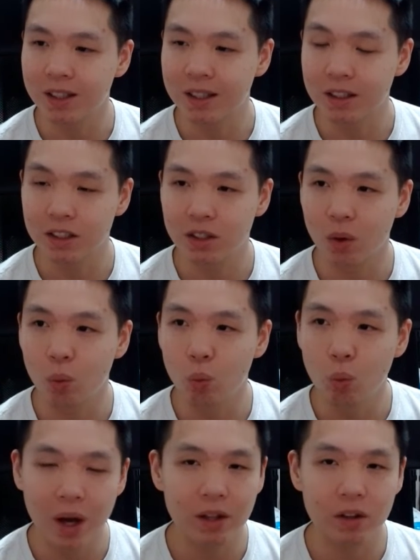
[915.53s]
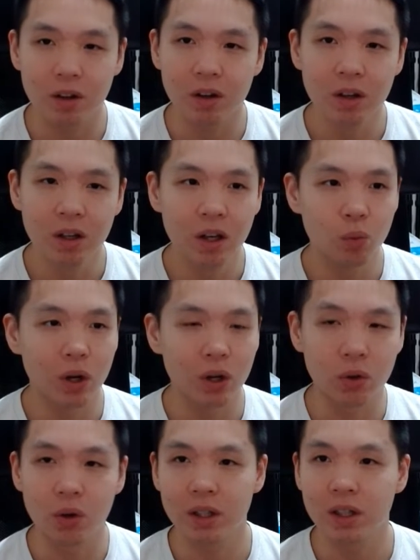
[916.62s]
is whether we're
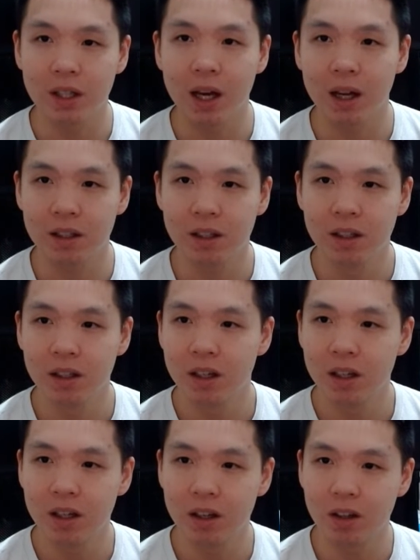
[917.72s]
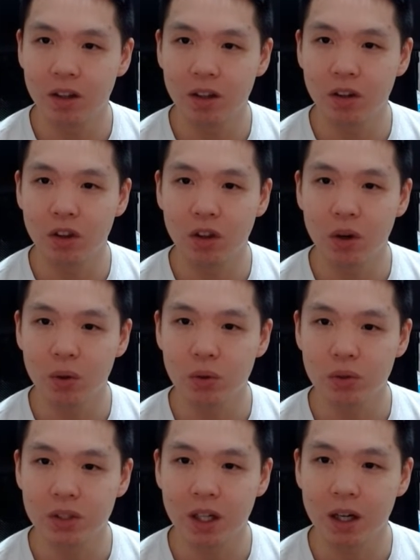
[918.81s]
going to get
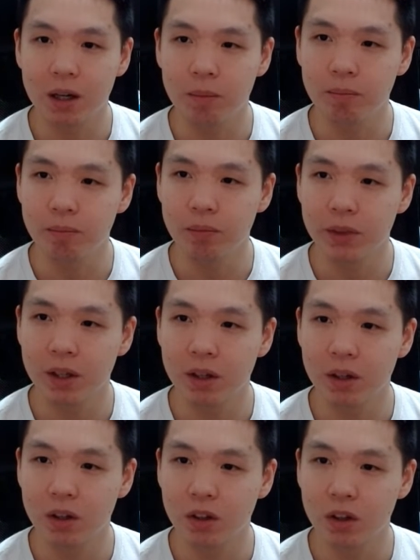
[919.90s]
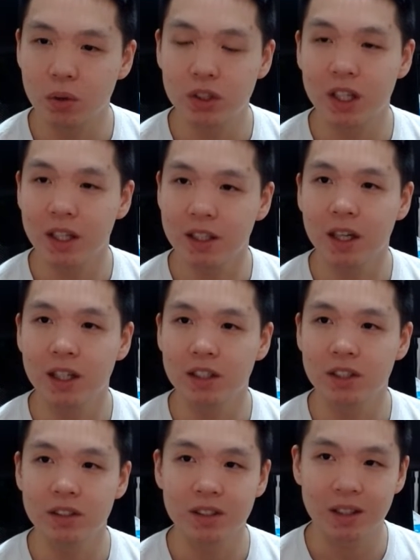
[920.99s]
those um, those
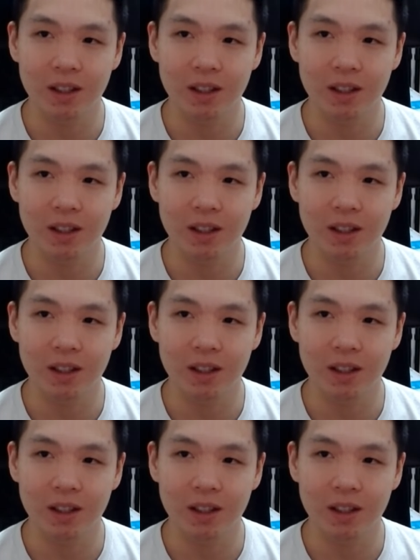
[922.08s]
citations.